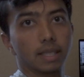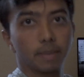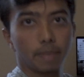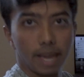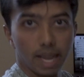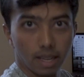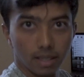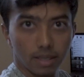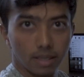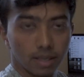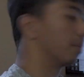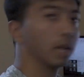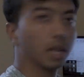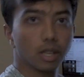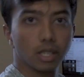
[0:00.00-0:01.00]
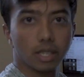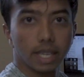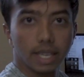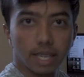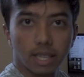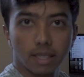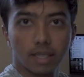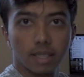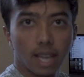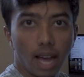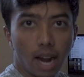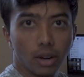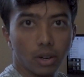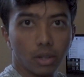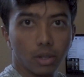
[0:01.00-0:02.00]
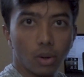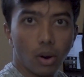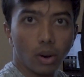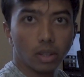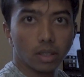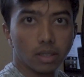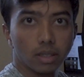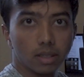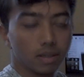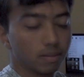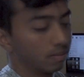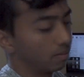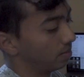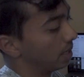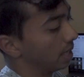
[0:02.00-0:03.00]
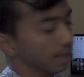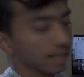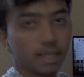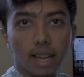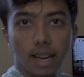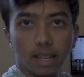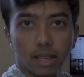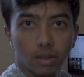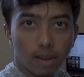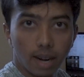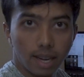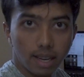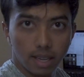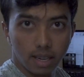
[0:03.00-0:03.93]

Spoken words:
space because it is narrow in the center right